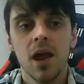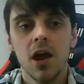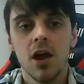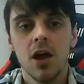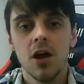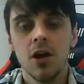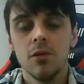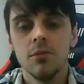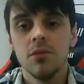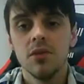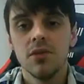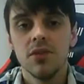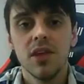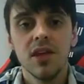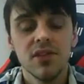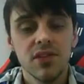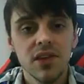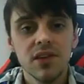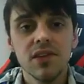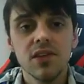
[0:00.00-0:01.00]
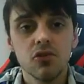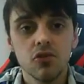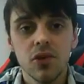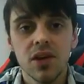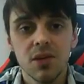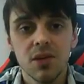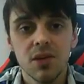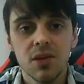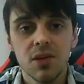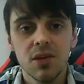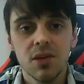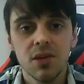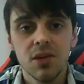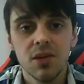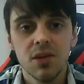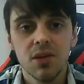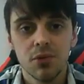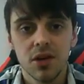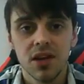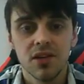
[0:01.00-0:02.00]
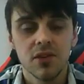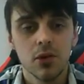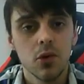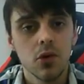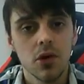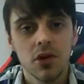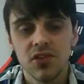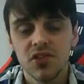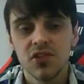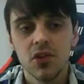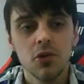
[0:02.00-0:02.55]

that this is really bringing to